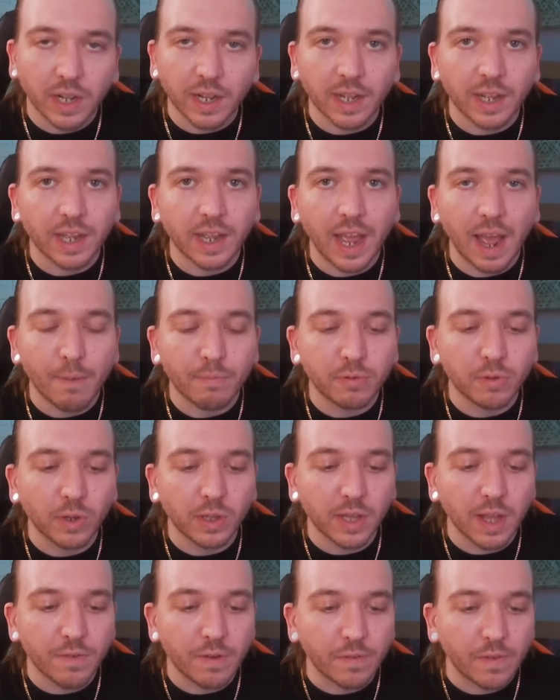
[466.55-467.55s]
I
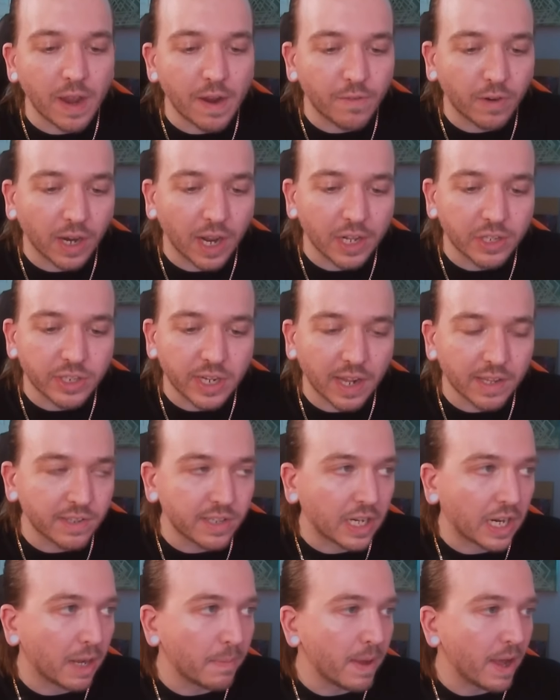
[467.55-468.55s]
absolutely love it. If I ever got a chance
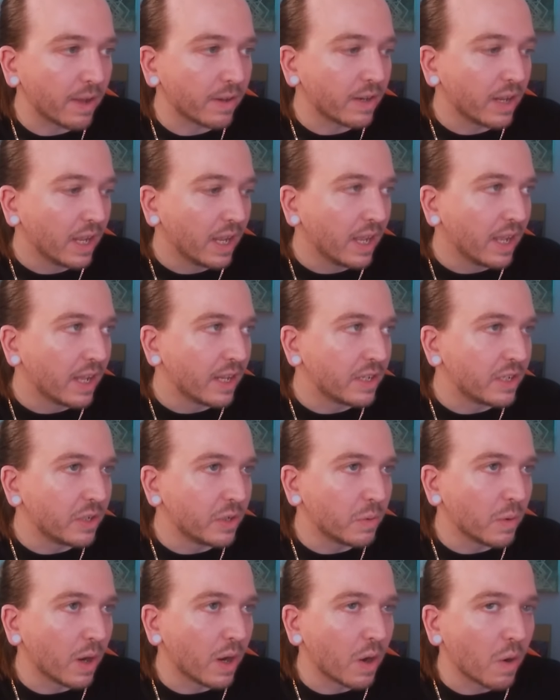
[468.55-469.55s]
to come out
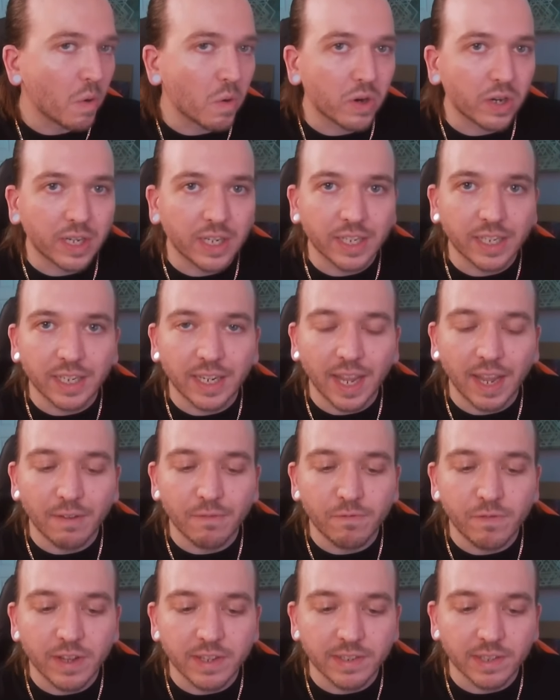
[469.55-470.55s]
to Oregon
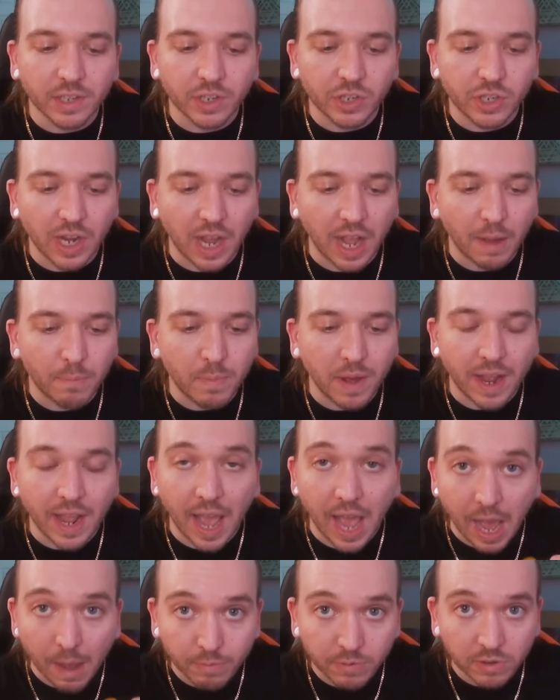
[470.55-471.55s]
and visit the shop, I
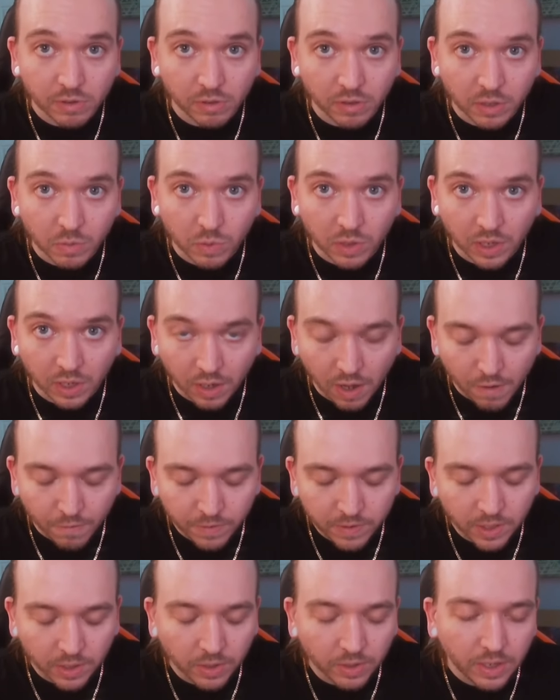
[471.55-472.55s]
absolutely would
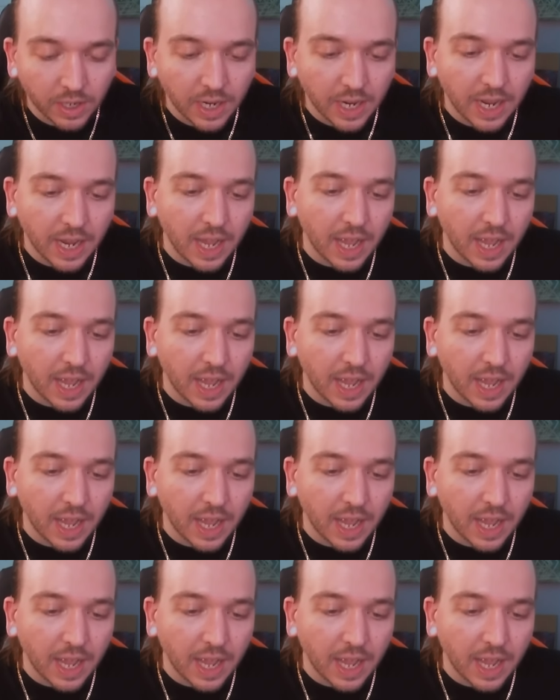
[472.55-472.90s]
love to.